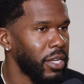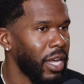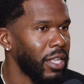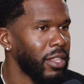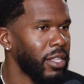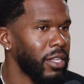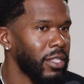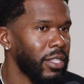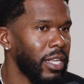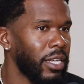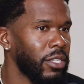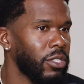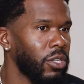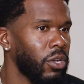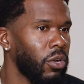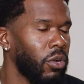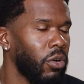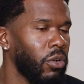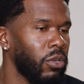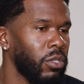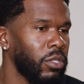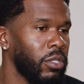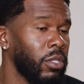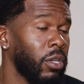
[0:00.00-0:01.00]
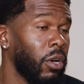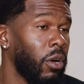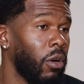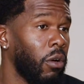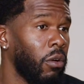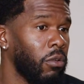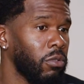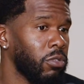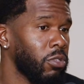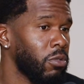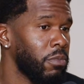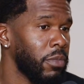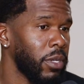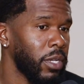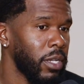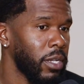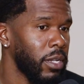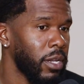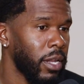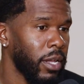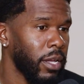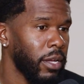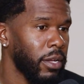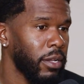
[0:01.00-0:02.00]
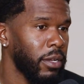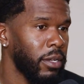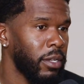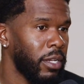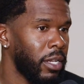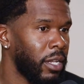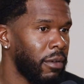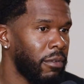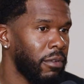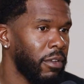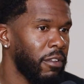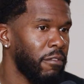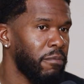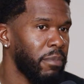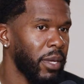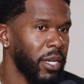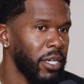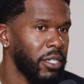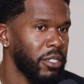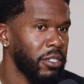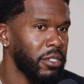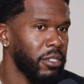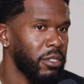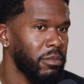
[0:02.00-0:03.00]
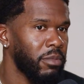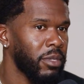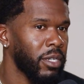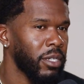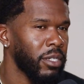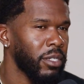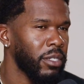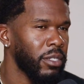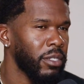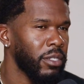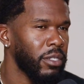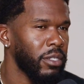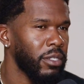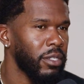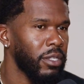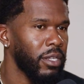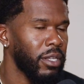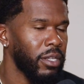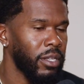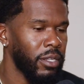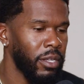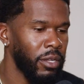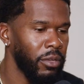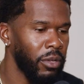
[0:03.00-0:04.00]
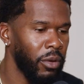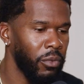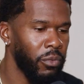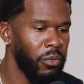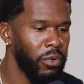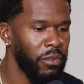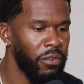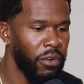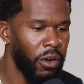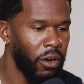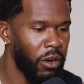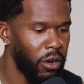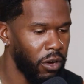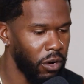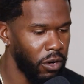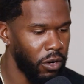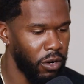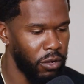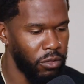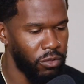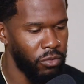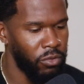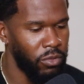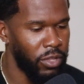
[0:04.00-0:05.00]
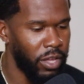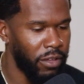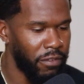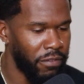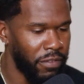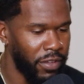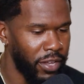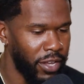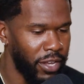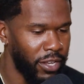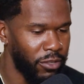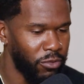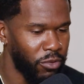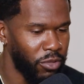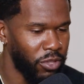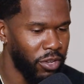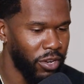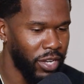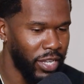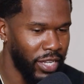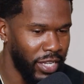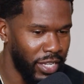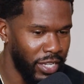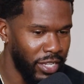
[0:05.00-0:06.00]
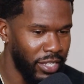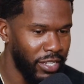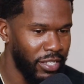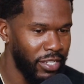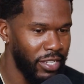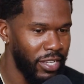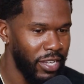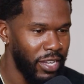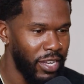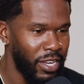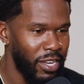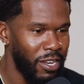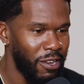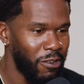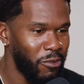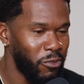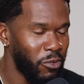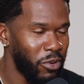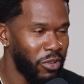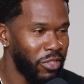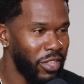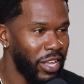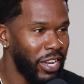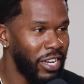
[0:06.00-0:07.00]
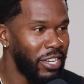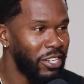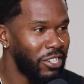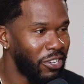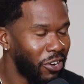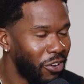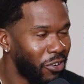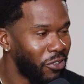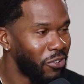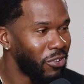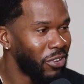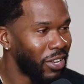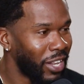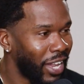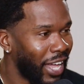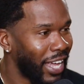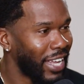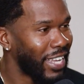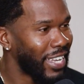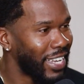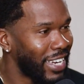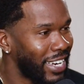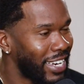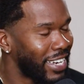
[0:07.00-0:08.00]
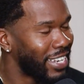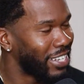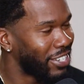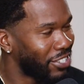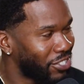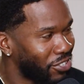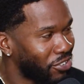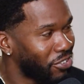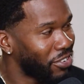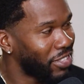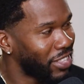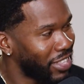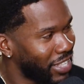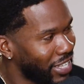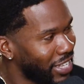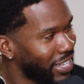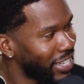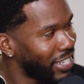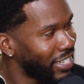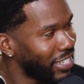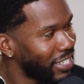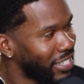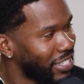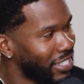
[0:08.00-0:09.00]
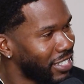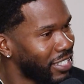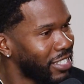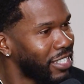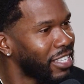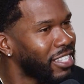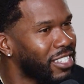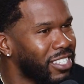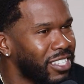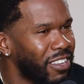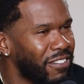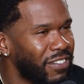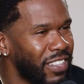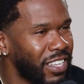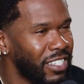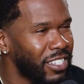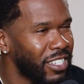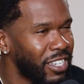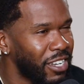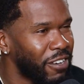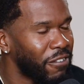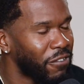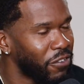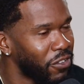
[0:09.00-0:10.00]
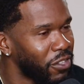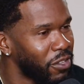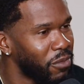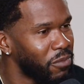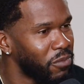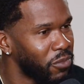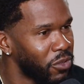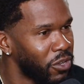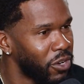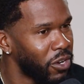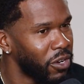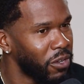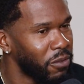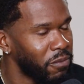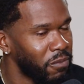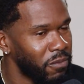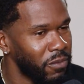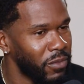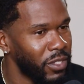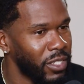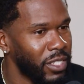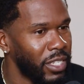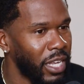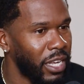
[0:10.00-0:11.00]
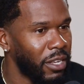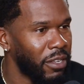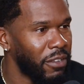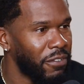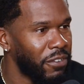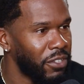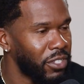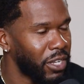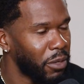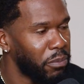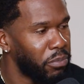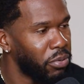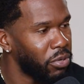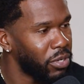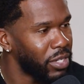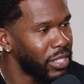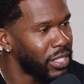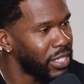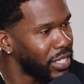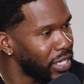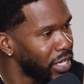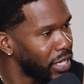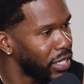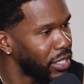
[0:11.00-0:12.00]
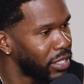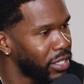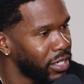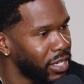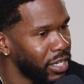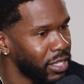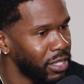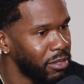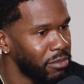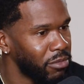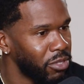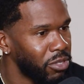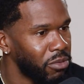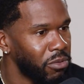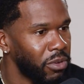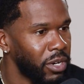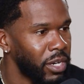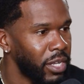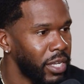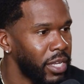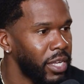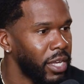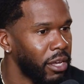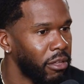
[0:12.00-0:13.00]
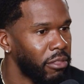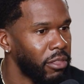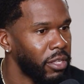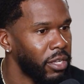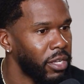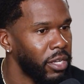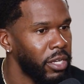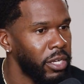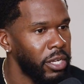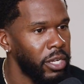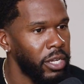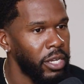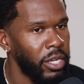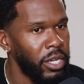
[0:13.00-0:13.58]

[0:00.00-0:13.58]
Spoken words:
I think that's the ultimate like level of patience, because we've all gone through that phase with our kids where they don't like eating certain things. This stuff that's good for them, you know. It's like, it feels like pulling teeth to get them to want to eat healthy.